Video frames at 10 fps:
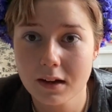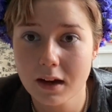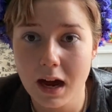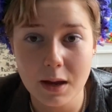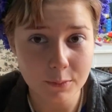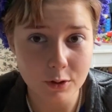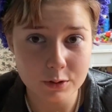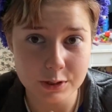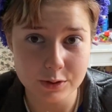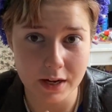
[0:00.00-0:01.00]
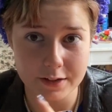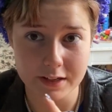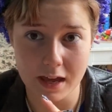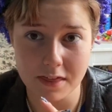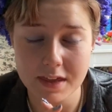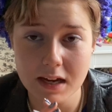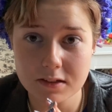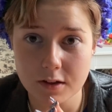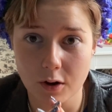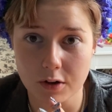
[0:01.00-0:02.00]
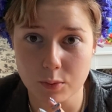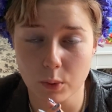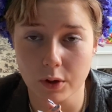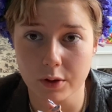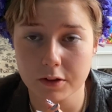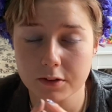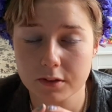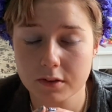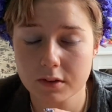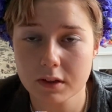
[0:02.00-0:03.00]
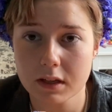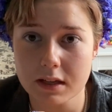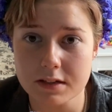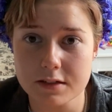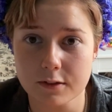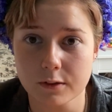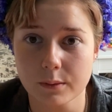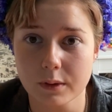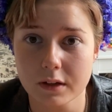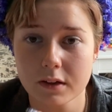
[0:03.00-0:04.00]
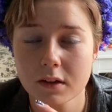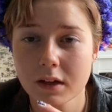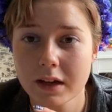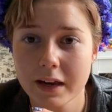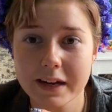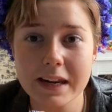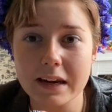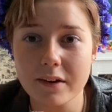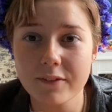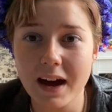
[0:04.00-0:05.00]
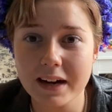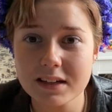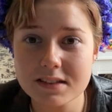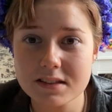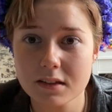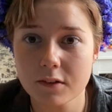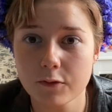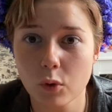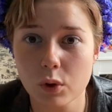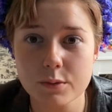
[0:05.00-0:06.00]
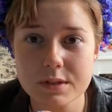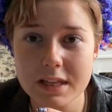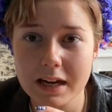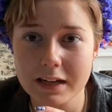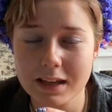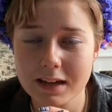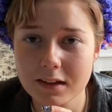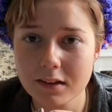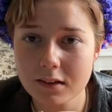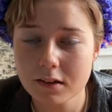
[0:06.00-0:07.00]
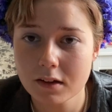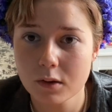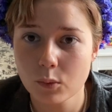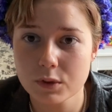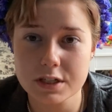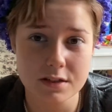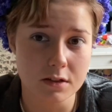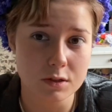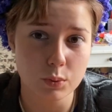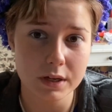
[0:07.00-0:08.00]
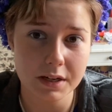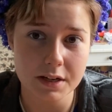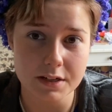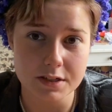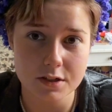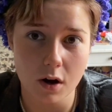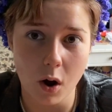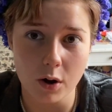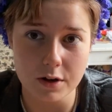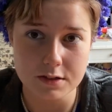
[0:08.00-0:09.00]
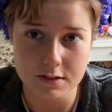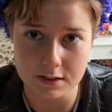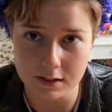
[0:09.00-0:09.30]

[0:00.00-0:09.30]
I'm going to try to get that artwork into Liljevalchs vårutställning, which is a Swedish art